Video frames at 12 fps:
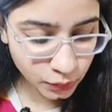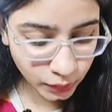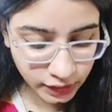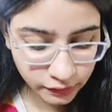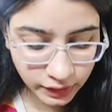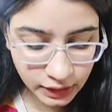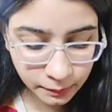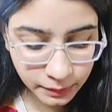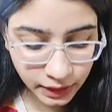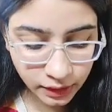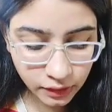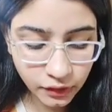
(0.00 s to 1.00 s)
Okay, so it
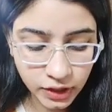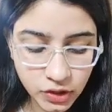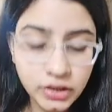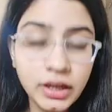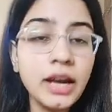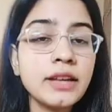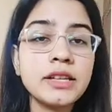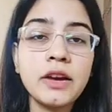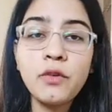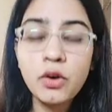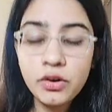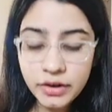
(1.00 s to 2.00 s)
developed in Russia,
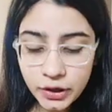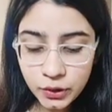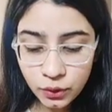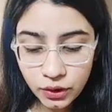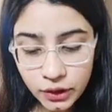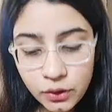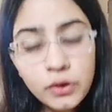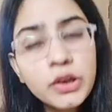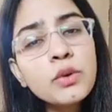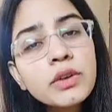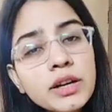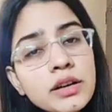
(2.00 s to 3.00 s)
as I've already
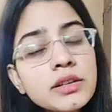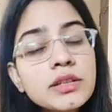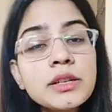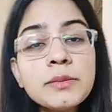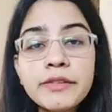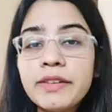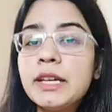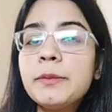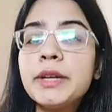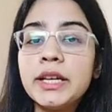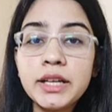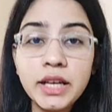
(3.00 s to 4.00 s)
told you. New criticism
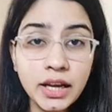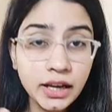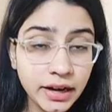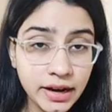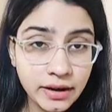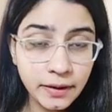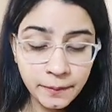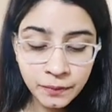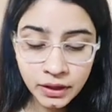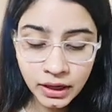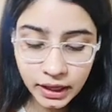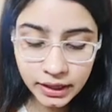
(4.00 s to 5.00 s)
developed in
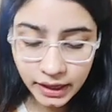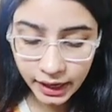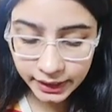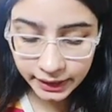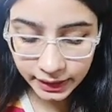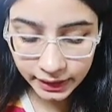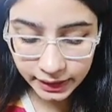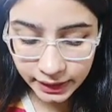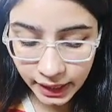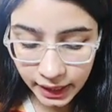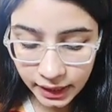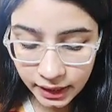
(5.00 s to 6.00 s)
England in
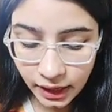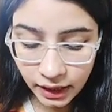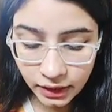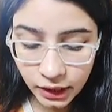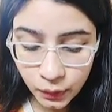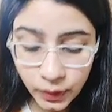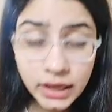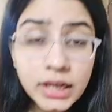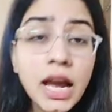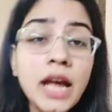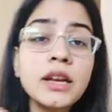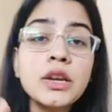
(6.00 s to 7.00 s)
1910 and
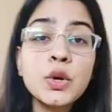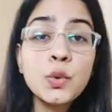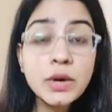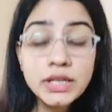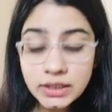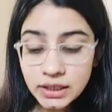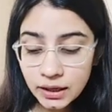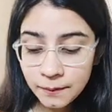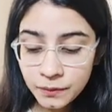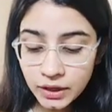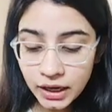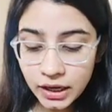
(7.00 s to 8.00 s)
1920, and in
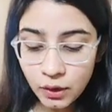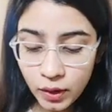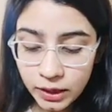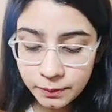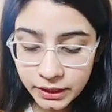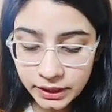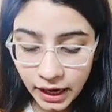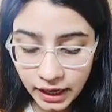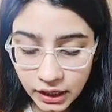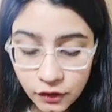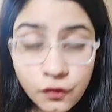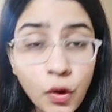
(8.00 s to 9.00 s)
USA it
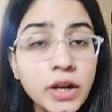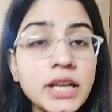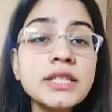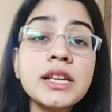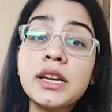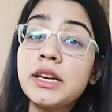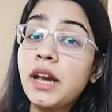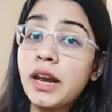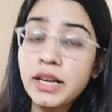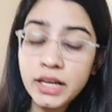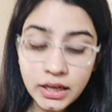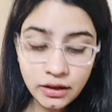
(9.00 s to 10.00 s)
developed in 1940s
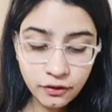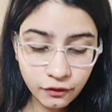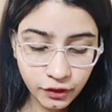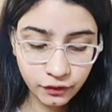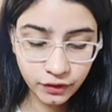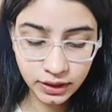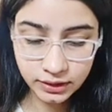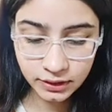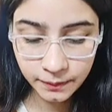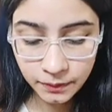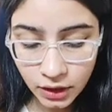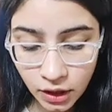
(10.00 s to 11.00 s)
and in
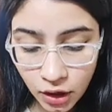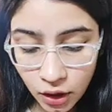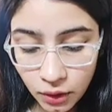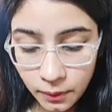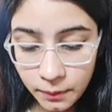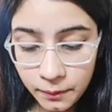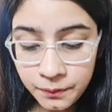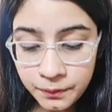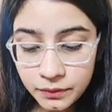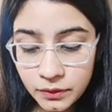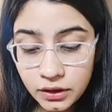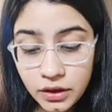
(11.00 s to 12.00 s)
1950s.
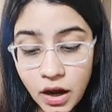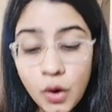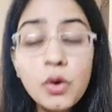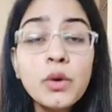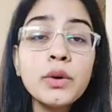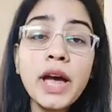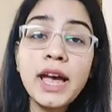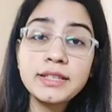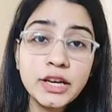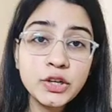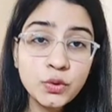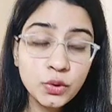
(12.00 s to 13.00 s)
Now,
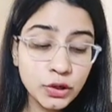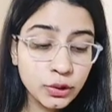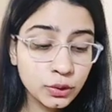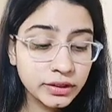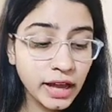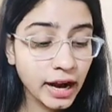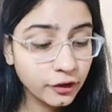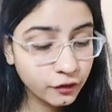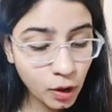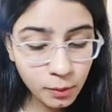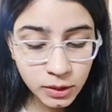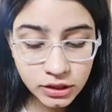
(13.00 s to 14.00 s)
as I told you,
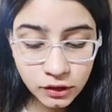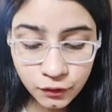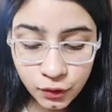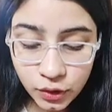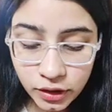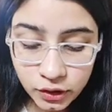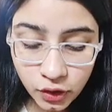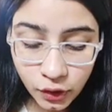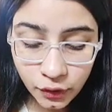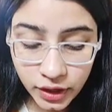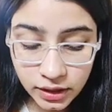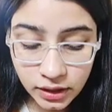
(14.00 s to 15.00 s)
that formalism
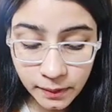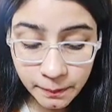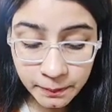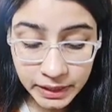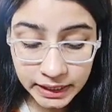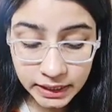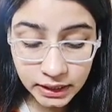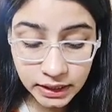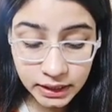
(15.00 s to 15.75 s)
focused on rhythm,